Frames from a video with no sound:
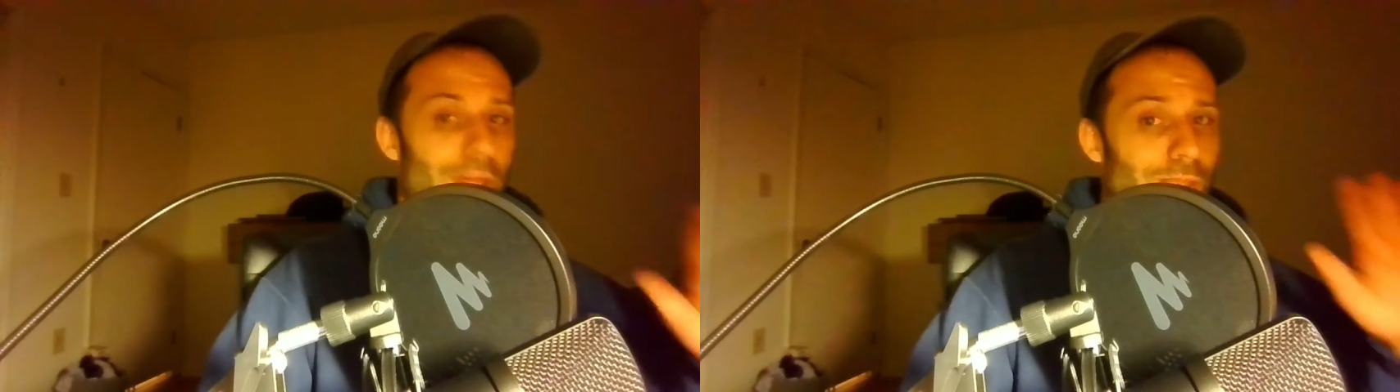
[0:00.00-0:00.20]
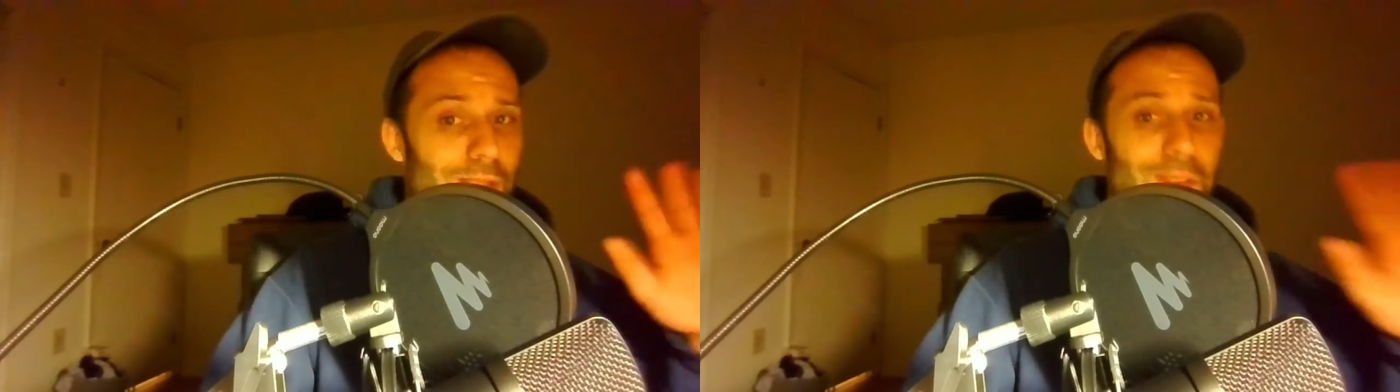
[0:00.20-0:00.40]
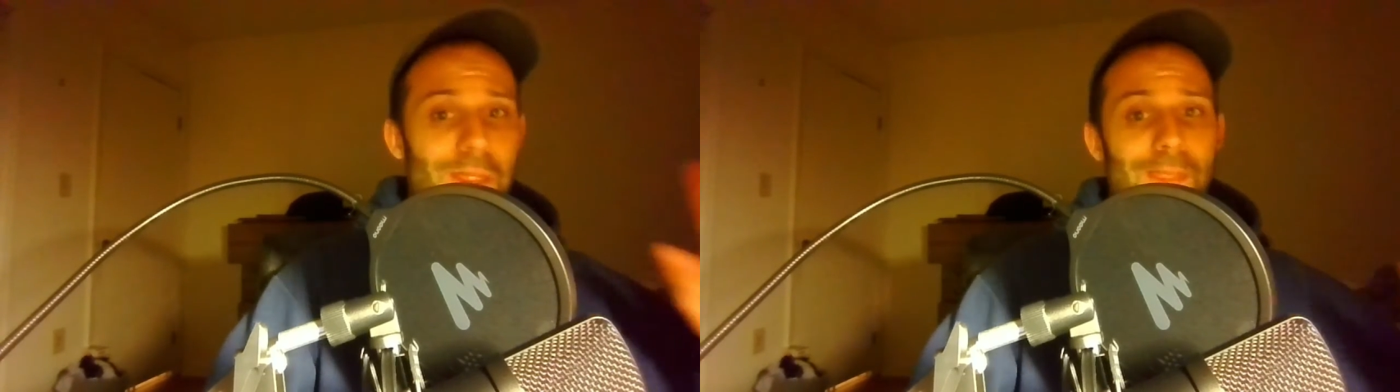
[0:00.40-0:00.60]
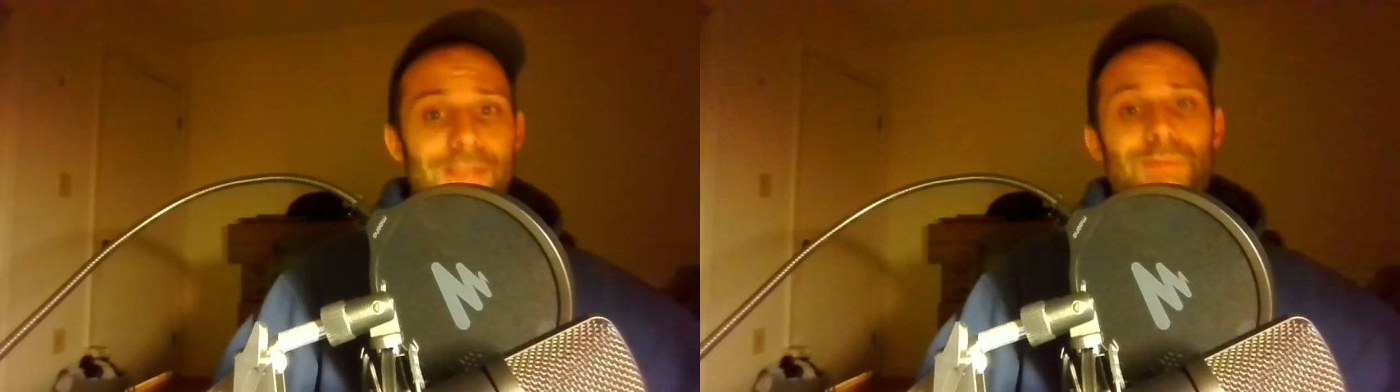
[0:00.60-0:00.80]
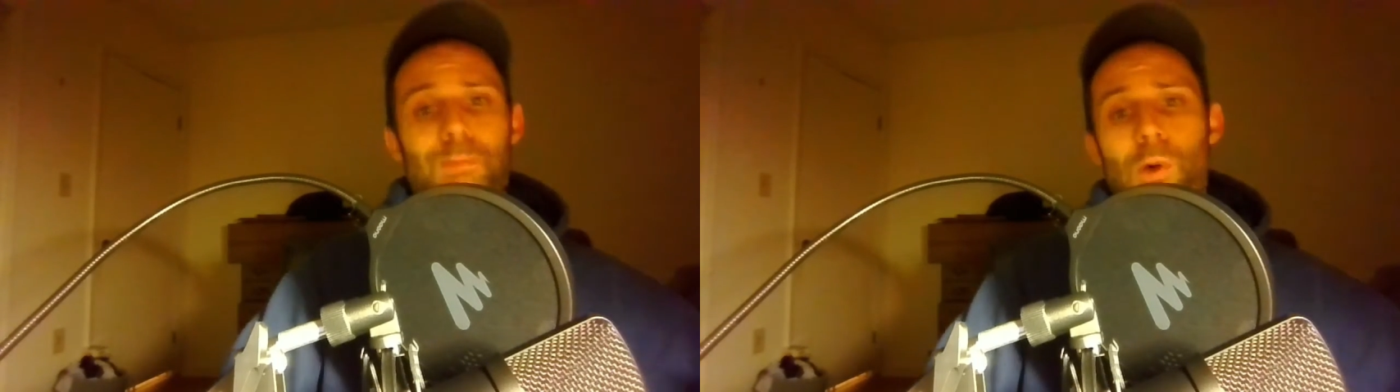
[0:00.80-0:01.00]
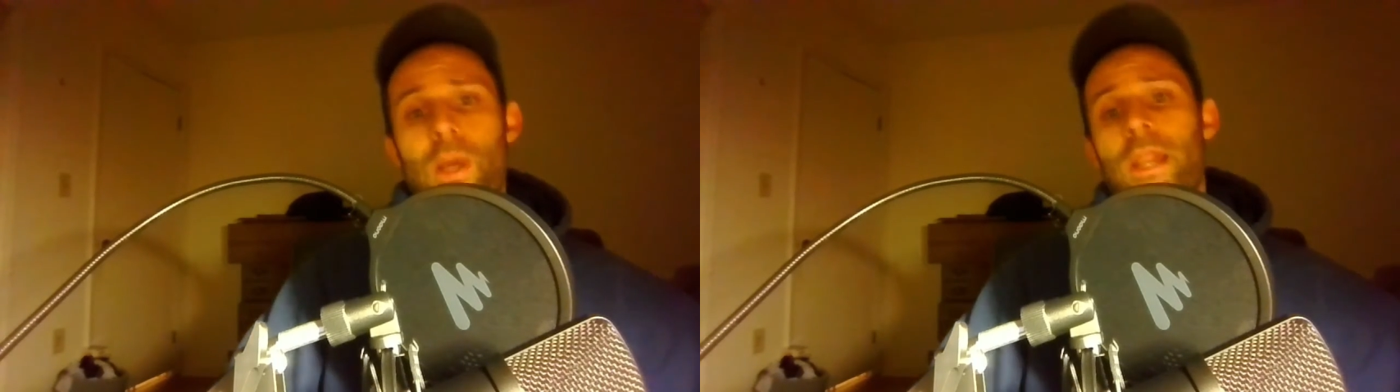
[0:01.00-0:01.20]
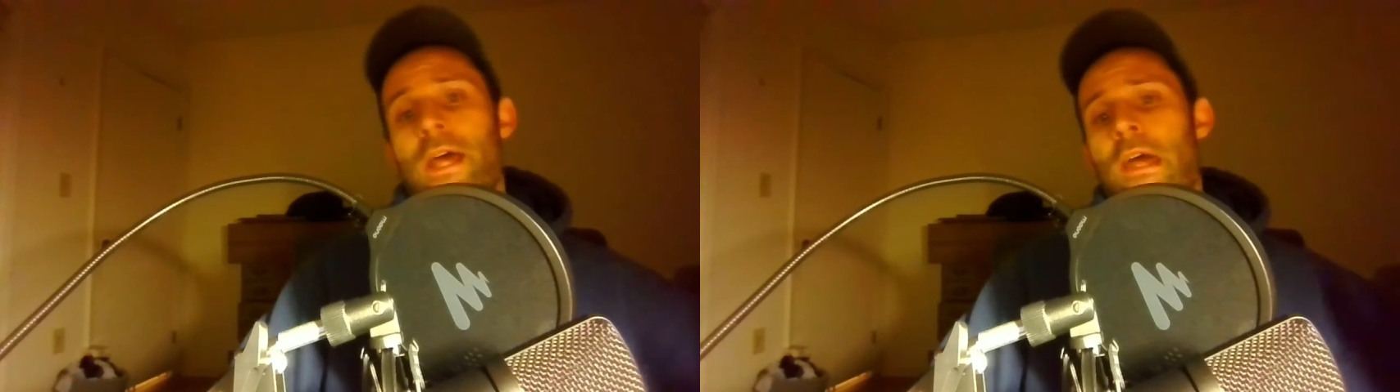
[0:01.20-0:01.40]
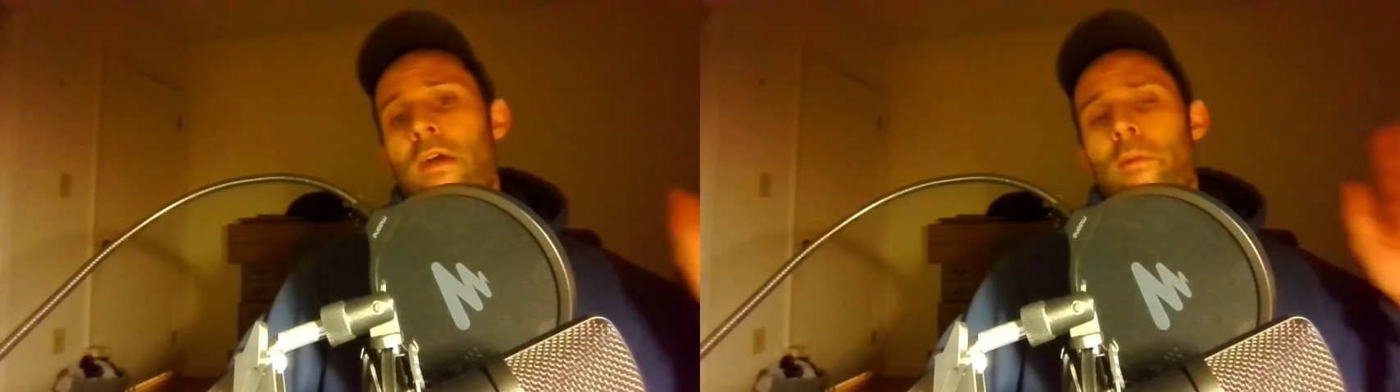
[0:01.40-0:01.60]
I think that this one
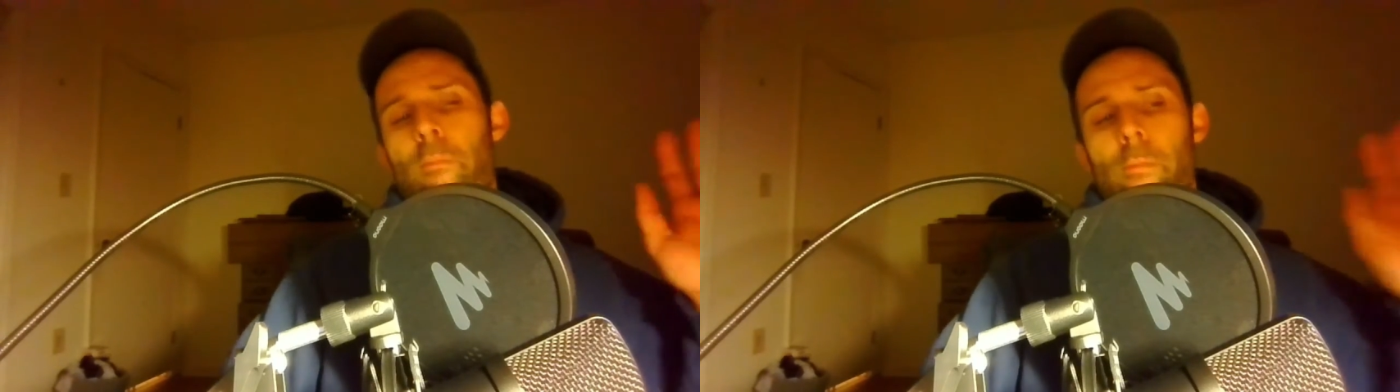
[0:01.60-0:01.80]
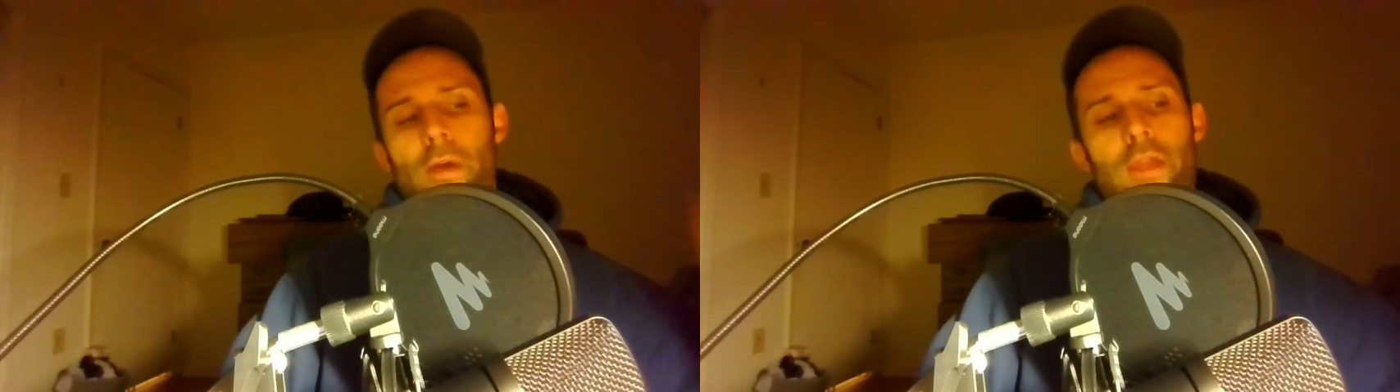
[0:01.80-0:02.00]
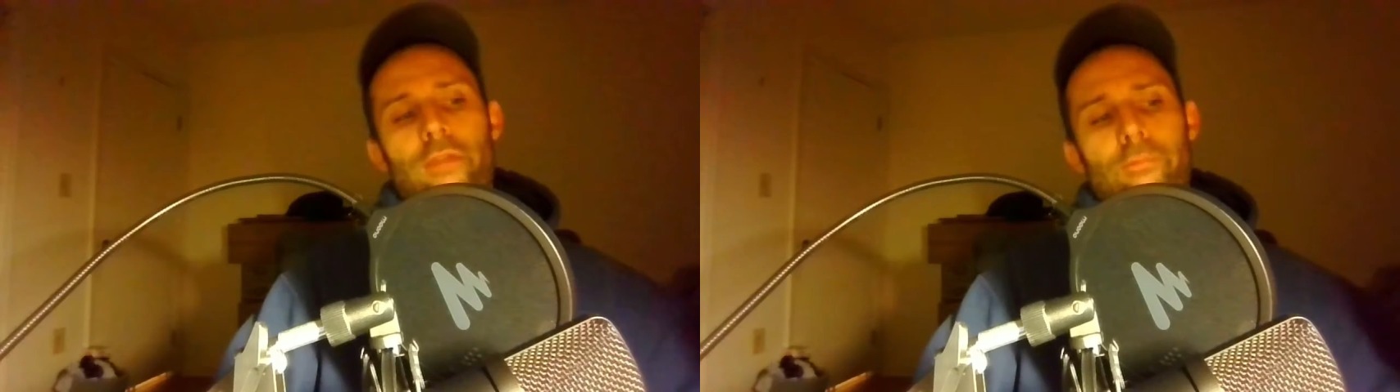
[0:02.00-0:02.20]
might